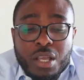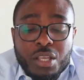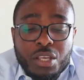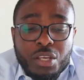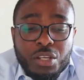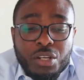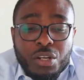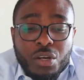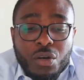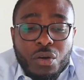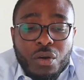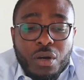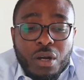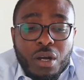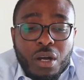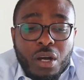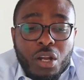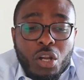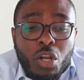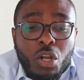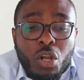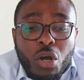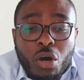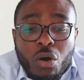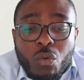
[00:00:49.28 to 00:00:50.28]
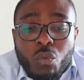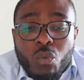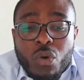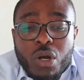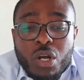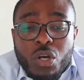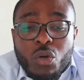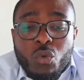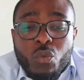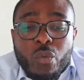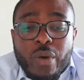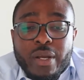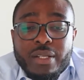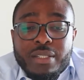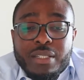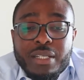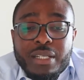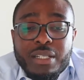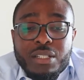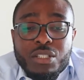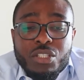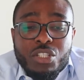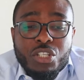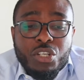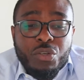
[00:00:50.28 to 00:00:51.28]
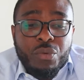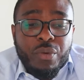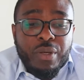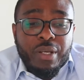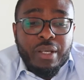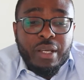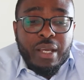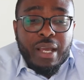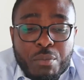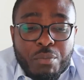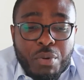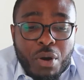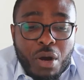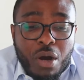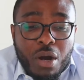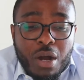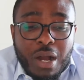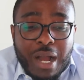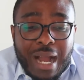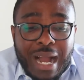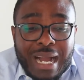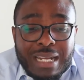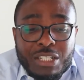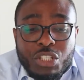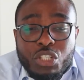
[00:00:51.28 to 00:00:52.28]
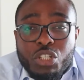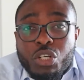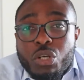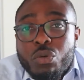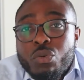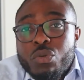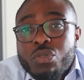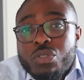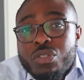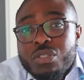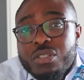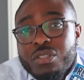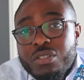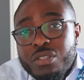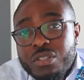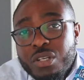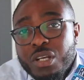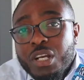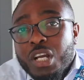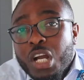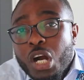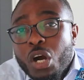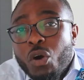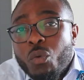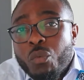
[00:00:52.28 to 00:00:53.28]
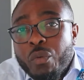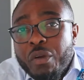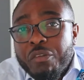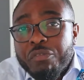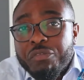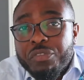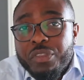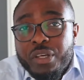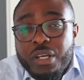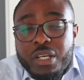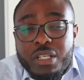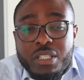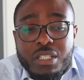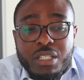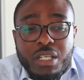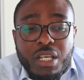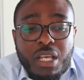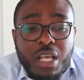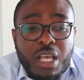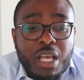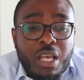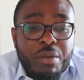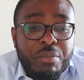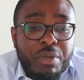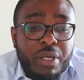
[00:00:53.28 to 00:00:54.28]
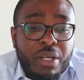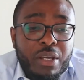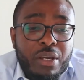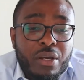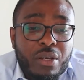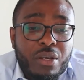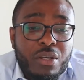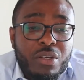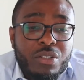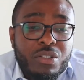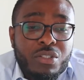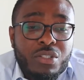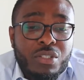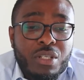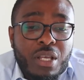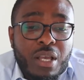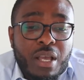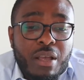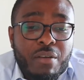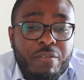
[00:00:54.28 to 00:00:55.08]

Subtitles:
a lot of work went into it, but I chose to go with this because,